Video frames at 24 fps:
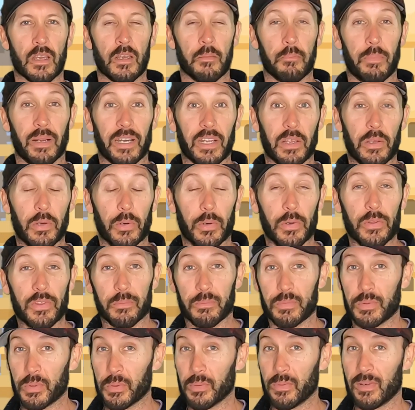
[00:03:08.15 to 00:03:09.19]
But he heard
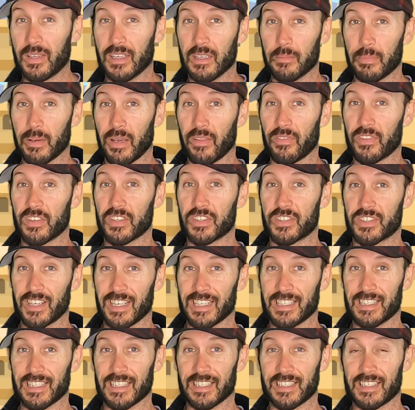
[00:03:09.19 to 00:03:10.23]
them talking about this
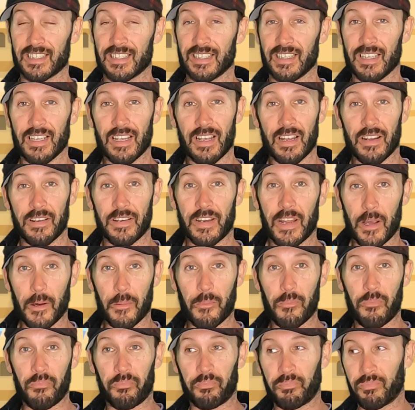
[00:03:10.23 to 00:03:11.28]
Jesus. Now,
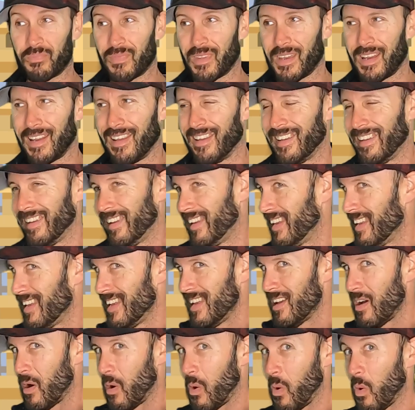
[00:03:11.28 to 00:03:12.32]

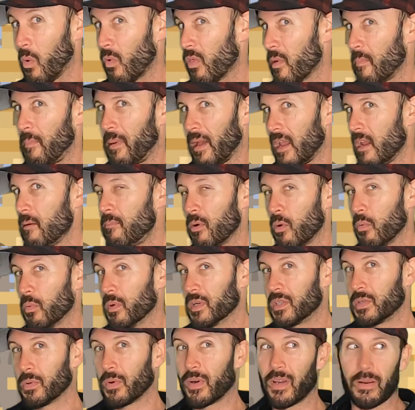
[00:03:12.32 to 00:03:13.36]
all the people
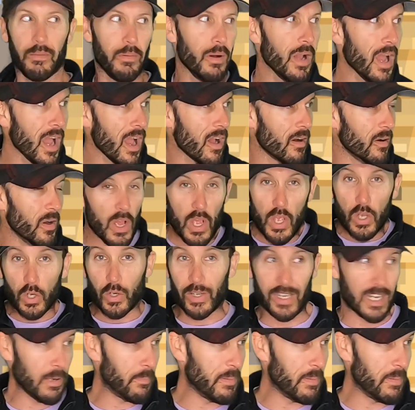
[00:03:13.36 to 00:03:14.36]
were talking, wow, could he